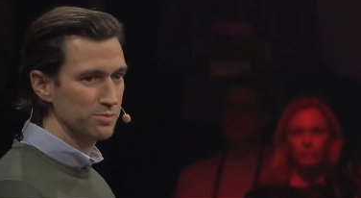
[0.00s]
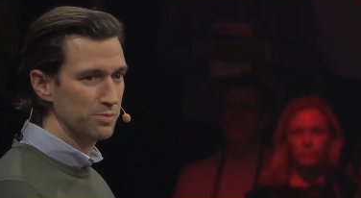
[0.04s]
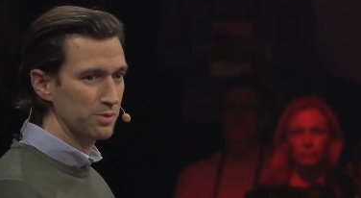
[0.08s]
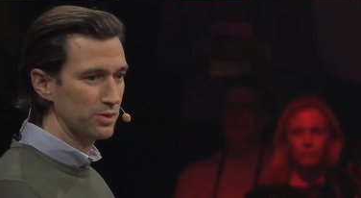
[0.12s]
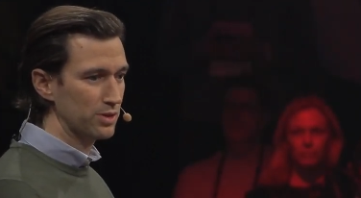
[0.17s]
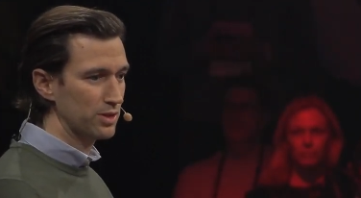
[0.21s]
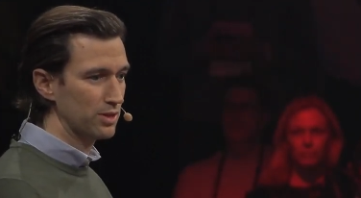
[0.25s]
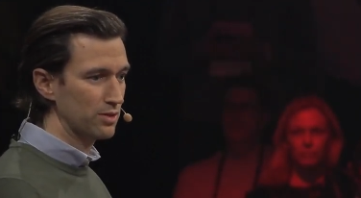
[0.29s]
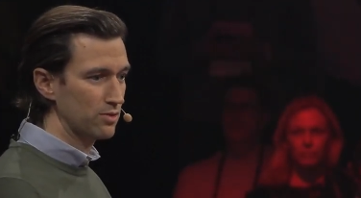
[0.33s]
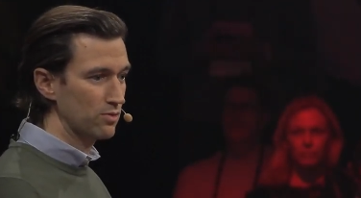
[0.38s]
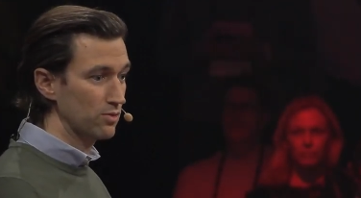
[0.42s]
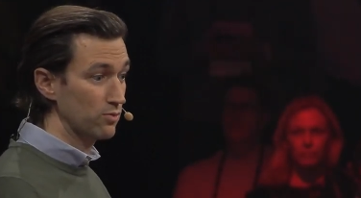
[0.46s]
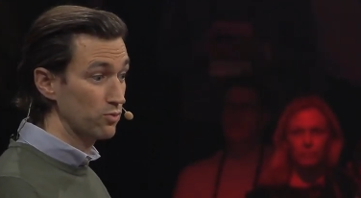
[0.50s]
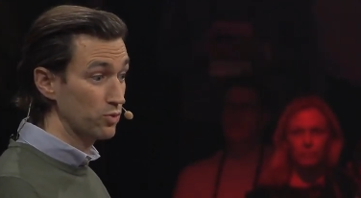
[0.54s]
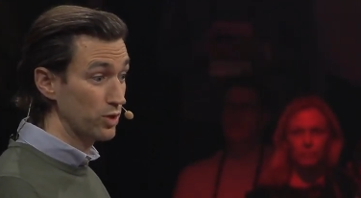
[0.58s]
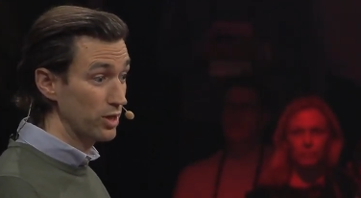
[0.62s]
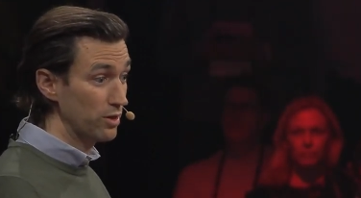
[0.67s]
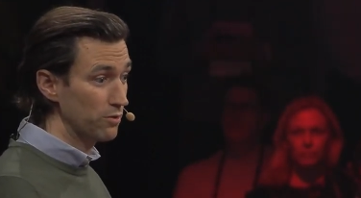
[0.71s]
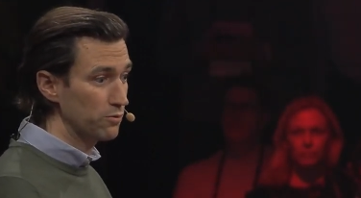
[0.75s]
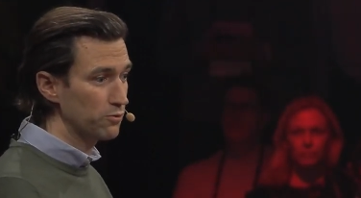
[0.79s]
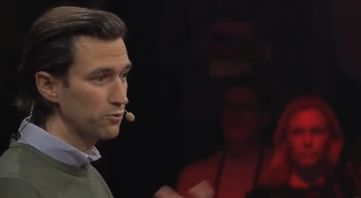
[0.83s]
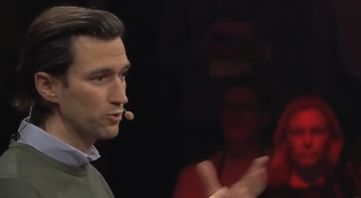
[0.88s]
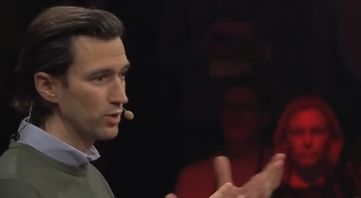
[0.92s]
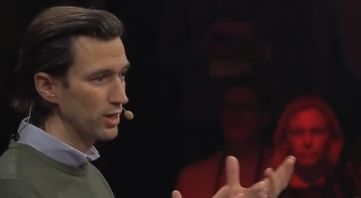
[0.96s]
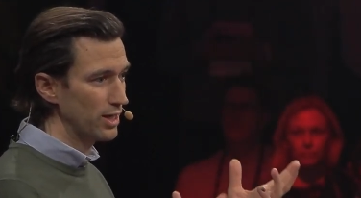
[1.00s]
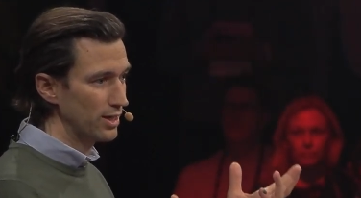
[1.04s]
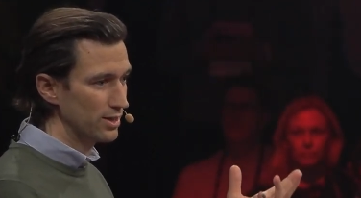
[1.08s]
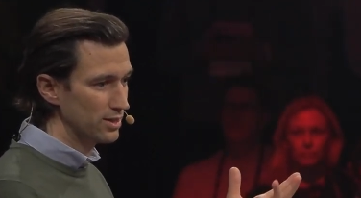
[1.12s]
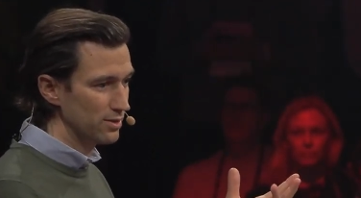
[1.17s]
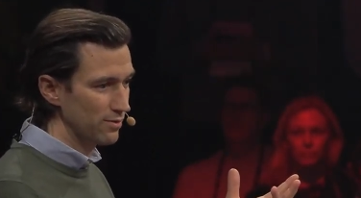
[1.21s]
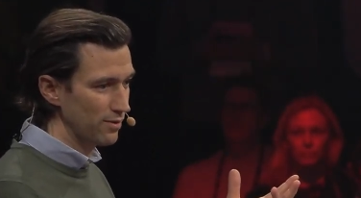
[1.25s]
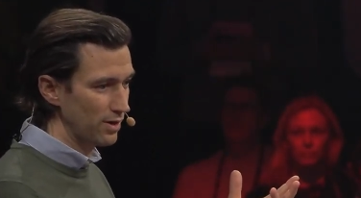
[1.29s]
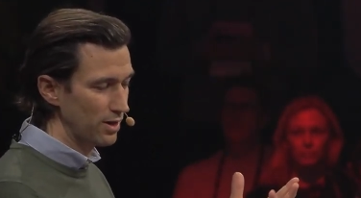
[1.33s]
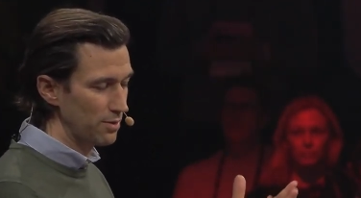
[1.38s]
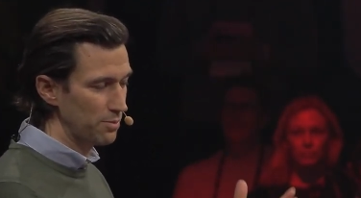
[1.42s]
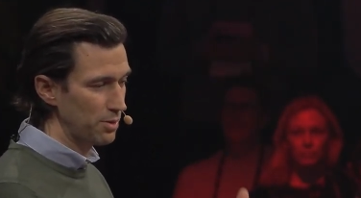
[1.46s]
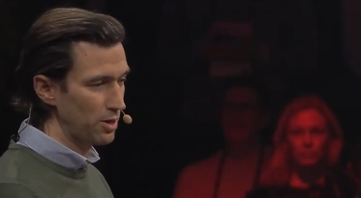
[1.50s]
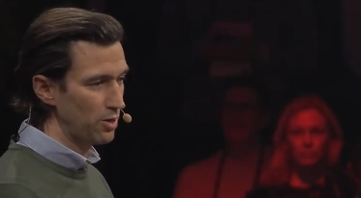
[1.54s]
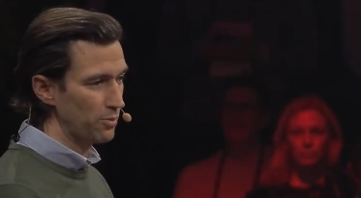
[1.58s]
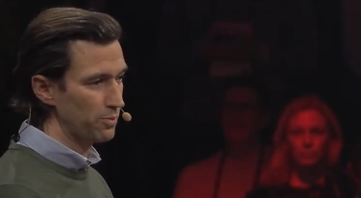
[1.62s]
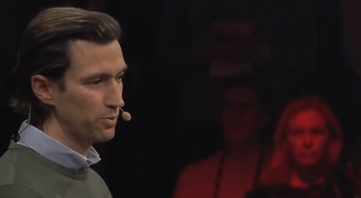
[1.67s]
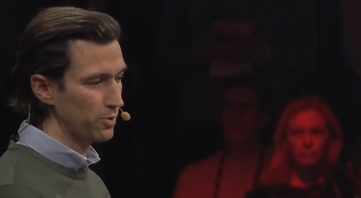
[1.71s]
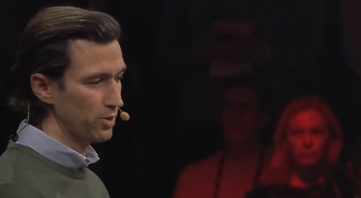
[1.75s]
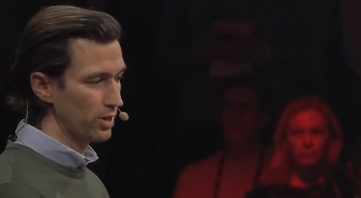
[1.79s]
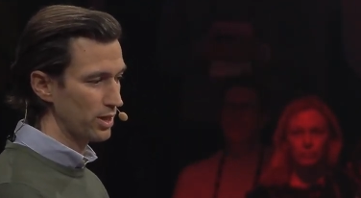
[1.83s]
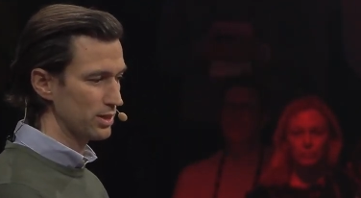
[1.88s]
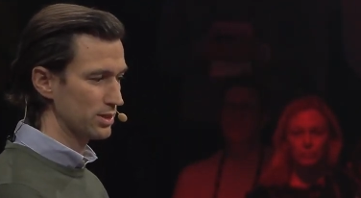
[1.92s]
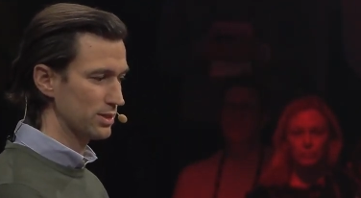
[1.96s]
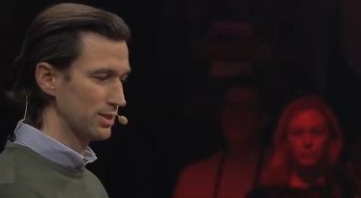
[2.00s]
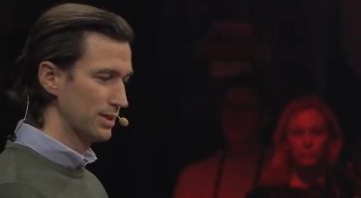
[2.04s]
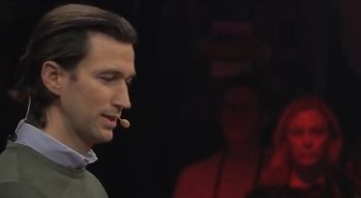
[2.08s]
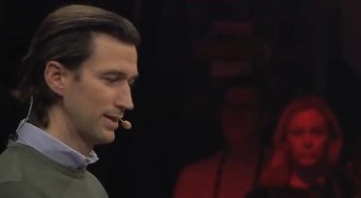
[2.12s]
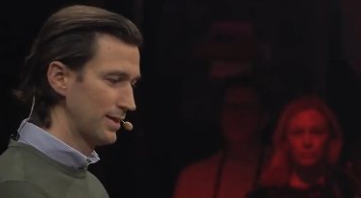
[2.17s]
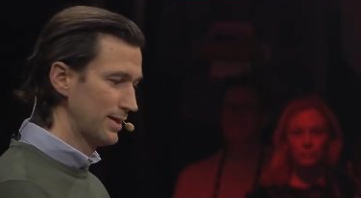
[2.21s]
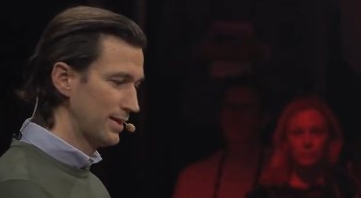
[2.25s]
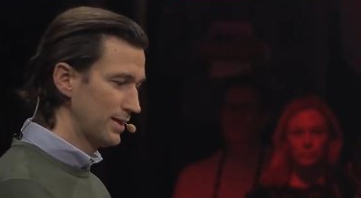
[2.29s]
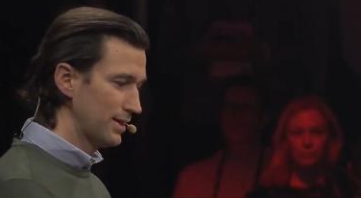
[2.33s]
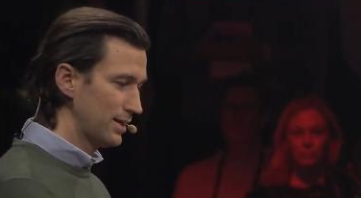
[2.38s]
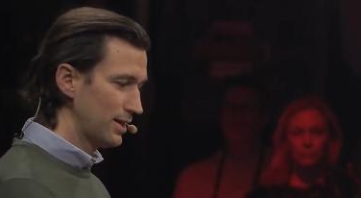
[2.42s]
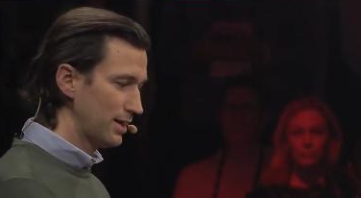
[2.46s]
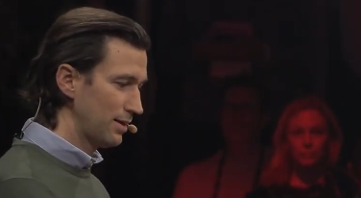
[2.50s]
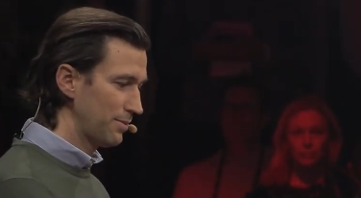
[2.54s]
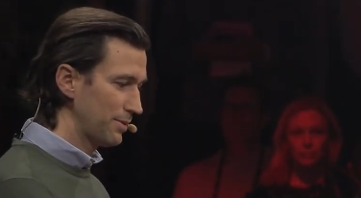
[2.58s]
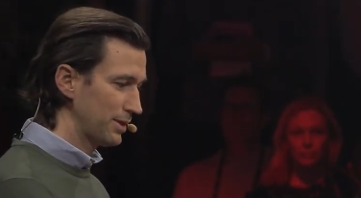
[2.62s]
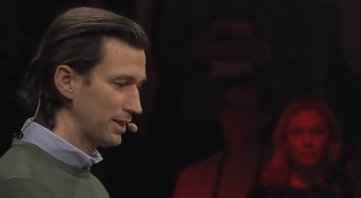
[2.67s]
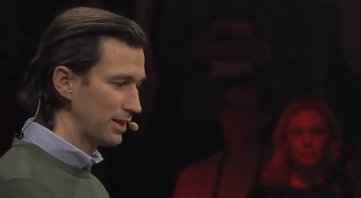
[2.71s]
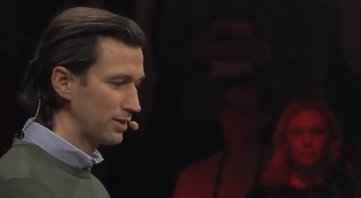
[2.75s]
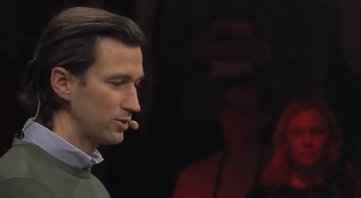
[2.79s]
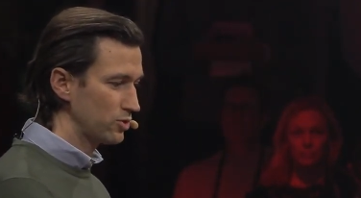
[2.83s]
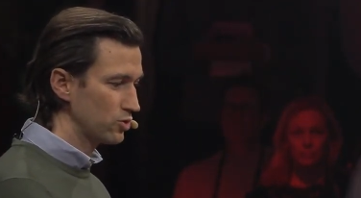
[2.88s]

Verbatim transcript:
Speaker 1: but can really freely develop our product. Um, and that